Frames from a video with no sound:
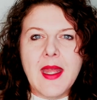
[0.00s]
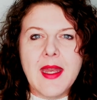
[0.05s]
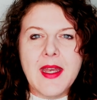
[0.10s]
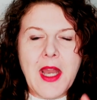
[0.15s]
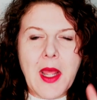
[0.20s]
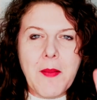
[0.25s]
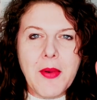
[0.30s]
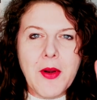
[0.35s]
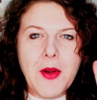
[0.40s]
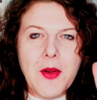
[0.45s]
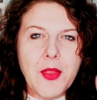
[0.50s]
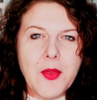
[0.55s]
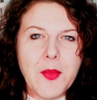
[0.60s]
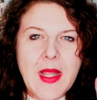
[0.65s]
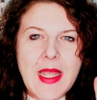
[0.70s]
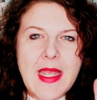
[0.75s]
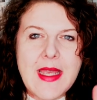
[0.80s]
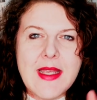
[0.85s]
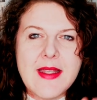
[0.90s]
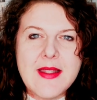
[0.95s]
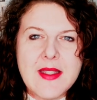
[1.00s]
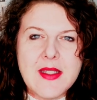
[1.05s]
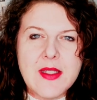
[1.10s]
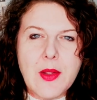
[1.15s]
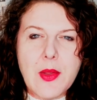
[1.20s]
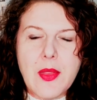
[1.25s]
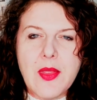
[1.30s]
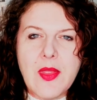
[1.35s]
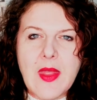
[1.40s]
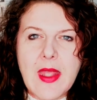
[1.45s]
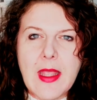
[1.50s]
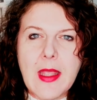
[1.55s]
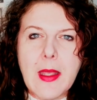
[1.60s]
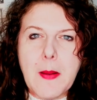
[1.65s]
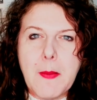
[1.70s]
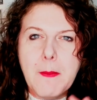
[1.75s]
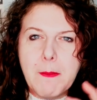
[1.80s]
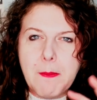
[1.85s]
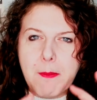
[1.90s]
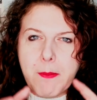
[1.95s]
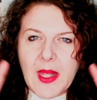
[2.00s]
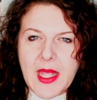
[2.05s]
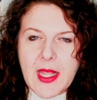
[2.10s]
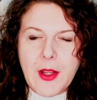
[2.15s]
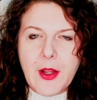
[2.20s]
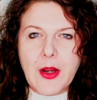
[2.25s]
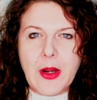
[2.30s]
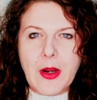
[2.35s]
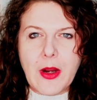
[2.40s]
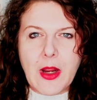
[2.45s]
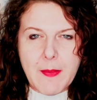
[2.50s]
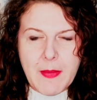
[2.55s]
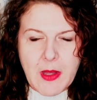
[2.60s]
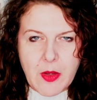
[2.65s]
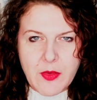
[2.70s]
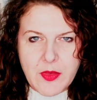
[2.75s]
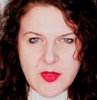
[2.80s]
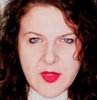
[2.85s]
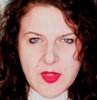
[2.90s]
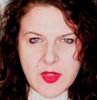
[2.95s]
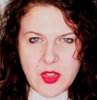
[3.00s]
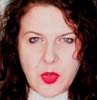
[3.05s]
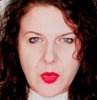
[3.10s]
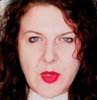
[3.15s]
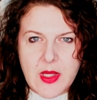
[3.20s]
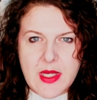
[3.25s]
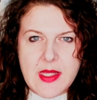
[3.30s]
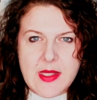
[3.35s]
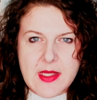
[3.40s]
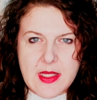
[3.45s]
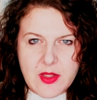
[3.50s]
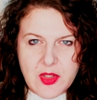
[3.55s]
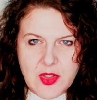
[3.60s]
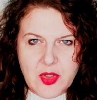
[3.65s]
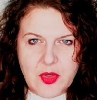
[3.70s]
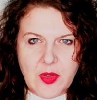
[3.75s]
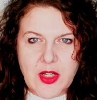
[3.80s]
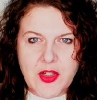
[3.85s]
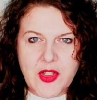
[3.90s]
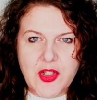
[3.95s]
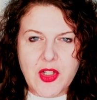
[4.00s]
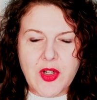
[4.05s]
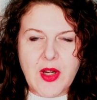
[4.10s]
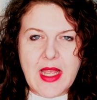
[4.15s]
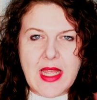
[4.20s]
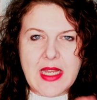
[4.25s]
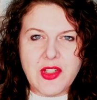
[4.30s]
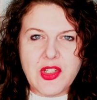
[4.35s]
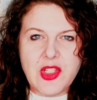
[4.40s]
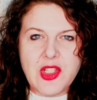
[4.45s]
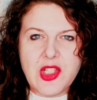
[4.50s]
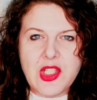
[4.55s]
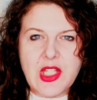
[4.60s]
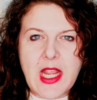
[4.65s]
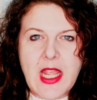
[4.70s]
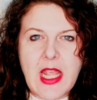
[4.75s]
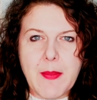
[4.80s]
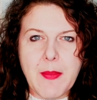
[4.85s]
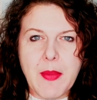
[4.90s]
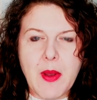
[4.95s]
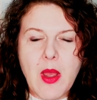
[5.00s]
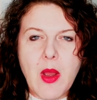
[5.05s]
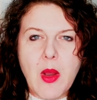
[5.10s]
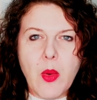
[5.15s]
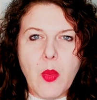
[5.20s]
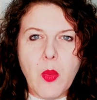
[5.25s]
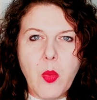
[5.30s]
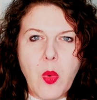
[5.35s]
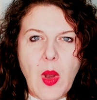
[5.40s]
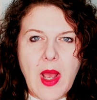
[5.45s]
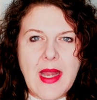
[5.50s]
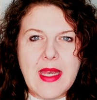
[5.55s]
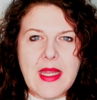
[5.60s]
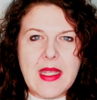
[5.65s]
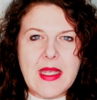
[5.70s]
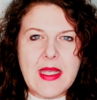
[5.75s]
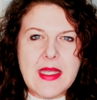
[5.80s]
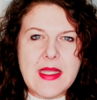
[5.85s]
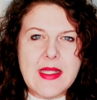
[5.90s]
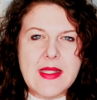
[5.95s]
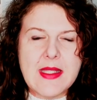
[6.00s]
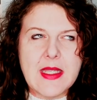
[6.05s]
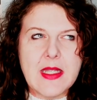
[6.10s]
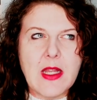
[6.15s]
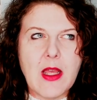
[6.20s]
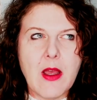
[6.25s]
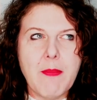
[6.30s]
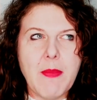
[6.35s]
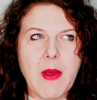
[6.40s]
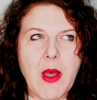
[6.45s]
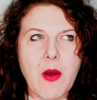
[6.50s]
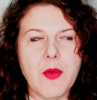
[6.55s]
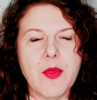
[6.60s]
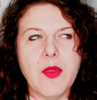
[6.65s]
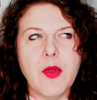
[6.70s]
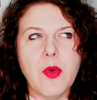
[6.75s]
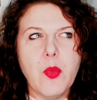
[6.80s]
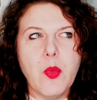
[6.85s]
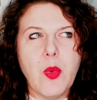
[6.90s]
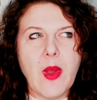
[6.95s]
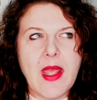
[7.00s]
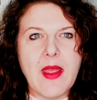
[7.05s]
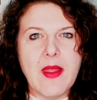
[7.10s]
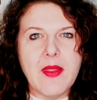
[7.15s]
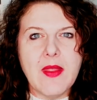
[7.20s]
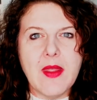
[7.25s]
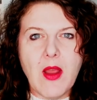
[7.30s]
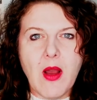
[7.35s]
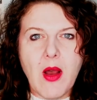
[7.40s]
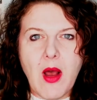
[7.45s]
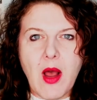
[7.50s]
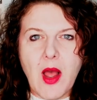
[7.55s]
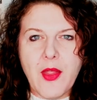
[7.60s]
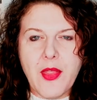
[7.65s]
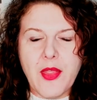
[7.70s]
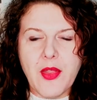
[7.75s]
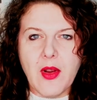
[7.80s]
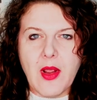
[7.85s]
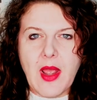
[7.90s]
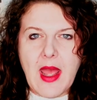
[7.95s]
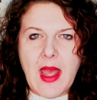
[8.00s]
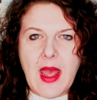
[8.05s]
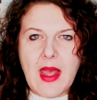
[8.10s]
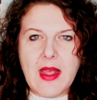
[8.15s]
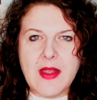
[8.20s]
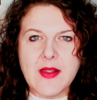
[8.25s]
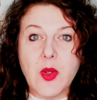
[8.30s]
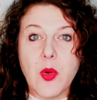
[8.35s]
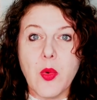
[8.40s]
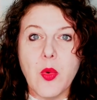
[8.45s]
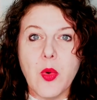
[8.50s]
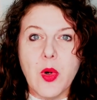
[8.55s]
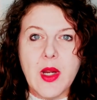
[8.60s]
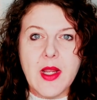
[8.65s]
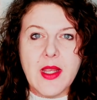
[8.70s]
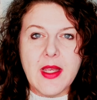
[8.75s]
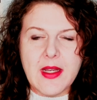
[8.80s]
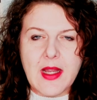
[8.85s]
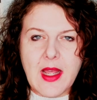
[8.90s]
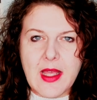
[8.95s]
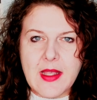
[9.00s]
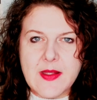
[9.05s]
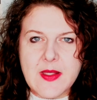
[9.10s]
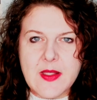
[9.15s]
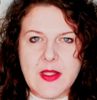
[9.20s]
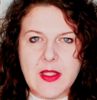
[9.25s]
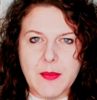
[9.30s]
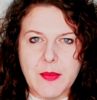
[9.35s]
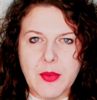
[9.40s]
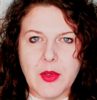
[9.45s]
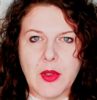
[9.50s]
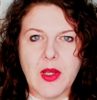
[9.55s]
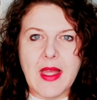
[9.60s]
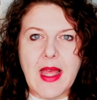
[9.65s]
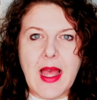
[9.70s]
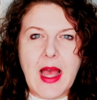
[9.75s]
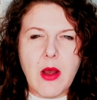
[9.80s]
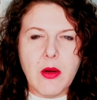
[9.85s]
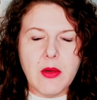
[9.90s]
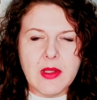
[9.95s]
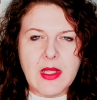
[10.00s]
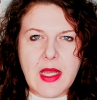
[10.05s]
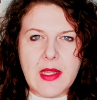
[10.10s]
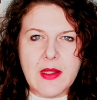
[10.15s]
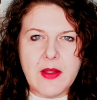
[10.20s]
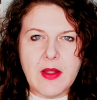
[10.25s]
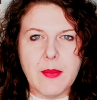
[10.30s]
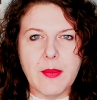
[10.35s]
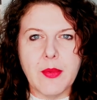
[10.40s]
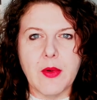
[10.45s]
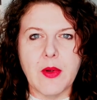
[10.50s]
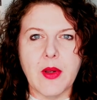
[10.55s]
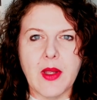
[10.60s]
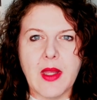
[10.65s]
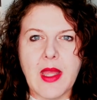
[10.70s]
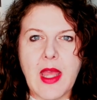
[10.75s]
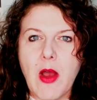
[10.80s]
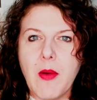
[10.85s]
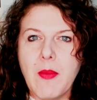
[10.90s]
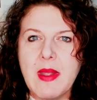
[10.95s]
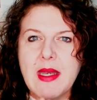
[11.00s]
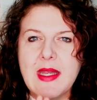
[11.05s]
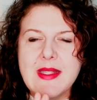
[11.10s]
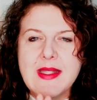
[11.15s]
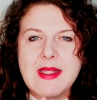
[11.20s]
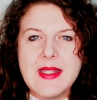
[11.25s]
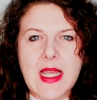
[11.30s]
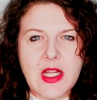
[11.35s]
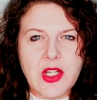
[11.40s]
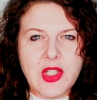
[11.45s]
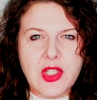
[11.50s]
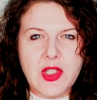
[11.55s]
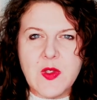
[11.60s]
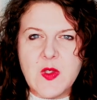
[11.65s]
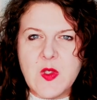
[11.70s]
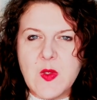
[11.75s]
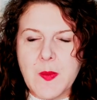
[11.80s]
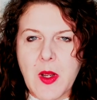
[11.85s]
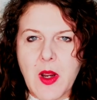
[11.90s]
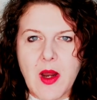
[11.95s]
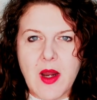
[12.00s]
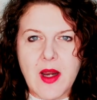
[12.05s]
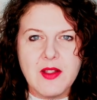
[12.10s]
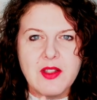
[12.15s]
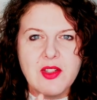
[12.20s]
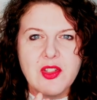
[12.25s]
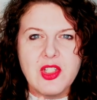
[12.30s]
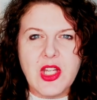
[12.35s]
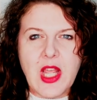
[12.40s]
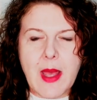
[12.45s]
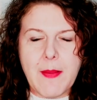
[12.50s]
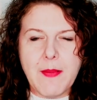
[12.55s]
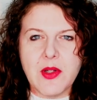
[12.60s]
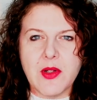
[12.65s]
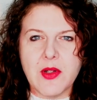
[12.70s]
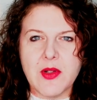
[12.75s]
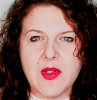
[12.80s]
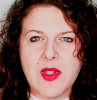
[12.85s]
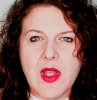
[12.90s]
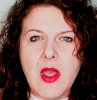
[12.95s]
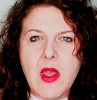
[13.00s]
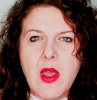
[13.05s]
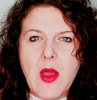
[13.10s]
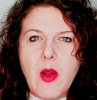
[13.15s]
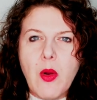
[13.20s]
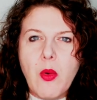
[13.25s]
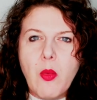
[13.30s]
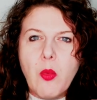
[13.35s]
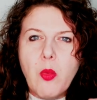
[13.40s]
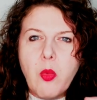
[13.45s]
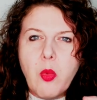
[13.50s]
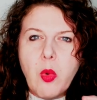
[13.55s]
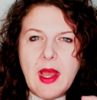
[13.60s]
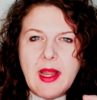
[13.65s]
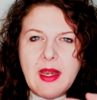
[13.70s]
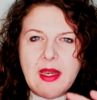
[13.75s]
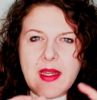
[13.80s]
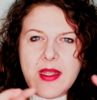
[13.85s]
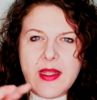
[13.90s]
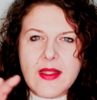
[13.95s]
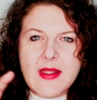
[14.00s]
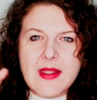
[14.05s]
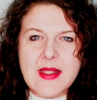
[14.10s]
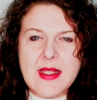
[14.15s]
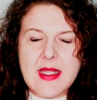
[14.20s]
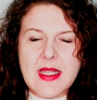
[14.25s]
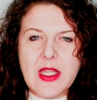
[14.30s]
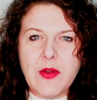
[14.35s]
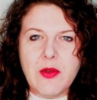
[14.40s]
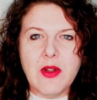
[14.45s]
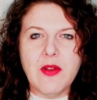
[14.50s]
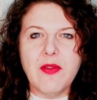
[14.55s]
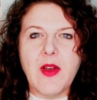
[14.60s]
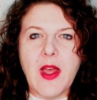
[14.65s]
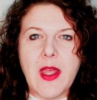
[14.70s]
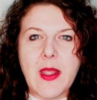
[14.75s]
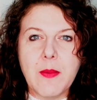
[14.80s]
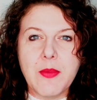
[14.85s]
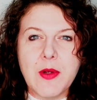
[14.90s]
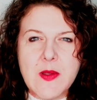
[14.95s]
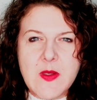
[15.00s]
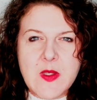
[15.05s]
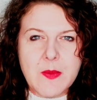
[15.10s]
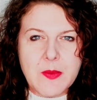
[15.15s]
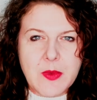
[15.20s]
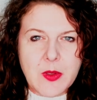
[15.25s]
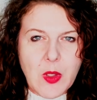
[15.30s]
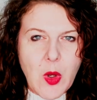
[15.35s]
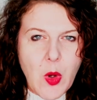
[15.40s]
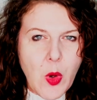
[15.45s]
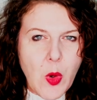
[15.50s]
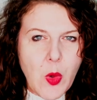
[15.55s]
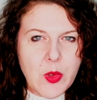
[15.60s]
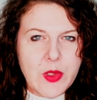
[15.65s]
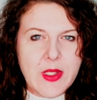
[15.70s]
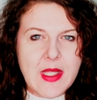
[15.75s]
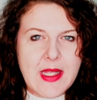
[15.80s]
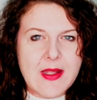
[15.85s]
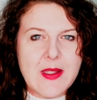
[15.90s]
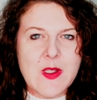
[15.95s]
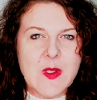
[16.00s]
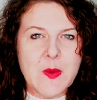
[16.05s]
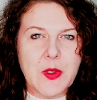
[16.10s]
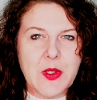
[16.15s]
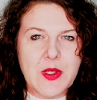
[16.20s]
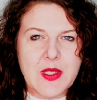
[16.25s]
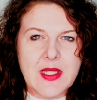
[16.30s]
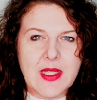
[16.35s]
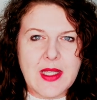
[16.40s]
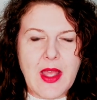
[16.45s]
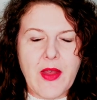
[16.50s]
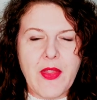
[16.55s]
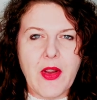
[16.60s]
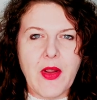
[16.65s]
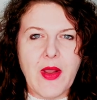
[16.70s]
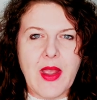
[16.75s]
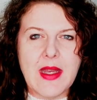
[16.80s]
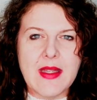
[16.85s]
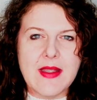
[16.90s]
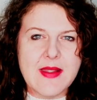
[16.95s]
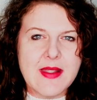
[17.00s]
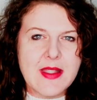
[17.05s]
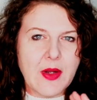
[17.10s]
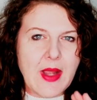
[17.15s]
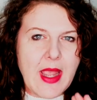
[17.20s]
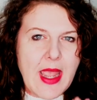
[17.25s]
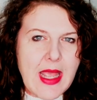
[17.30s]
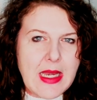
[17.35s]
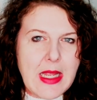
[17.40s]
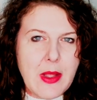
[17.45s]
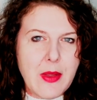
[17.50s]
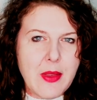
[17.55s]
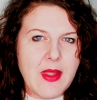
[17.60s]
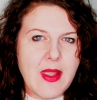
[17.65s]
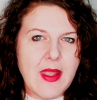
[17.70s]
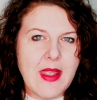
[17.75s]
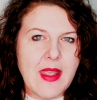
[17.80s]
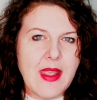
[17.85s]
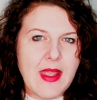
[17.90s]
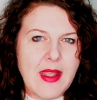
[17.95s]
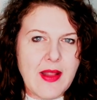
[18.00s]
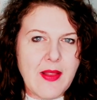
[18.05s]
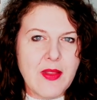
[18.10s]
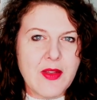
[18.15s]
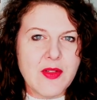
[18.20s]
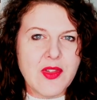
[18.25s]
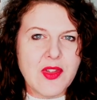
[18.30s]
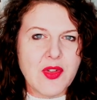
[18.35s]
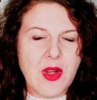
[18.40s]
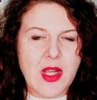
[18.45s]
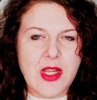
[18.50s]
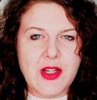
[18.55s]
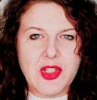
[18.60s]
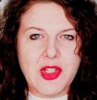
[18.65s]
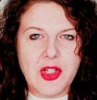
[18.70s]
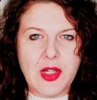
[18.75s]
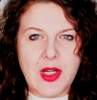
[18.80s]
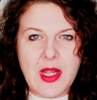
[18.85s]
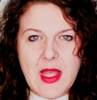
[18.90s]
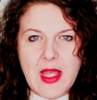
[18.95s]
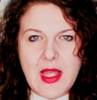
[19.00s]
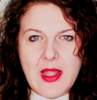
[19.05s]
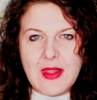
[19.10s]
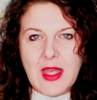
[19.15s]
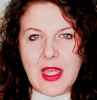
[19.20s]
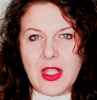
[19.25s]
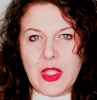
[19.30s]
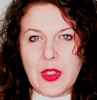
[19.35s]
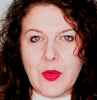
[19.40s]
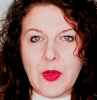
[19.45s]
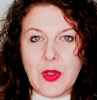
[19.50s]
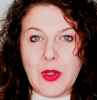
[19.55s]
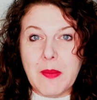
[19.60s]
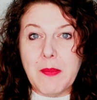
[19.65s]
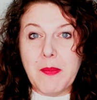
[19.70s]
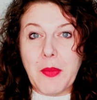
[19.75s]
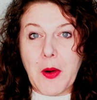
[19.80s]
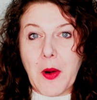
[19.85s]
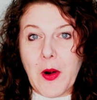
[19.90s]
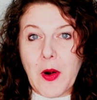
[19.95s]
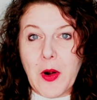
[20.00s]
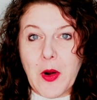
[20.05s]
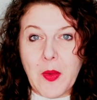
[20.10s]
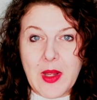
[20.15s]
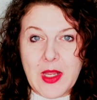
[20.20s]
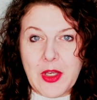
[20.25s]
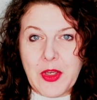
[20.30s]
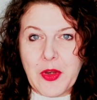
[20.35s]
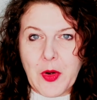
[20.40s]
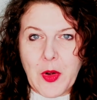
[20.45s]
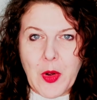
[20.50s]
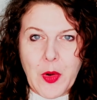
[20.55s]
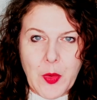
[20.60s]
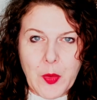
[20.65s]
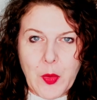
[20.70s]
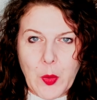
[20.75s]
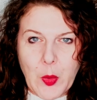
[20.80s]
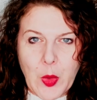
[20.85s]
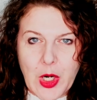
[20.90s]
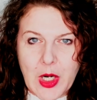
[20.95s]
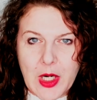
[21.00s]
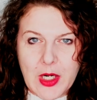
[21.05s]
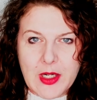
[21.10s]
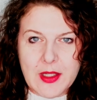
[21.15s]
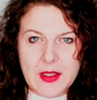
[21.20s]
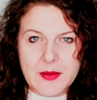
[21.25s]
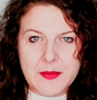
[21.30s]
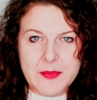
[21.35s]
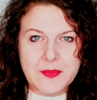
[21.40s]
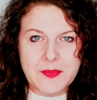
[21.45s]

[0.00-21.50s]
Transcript: Number 3 is to think bigger about the story's structure and shape. What is it about the way the author has organized the book, outlined the book, how many sections, parts, chapters? What is the unifying principle holding this book together? And is there anything in the structure that you can borrow in your own work?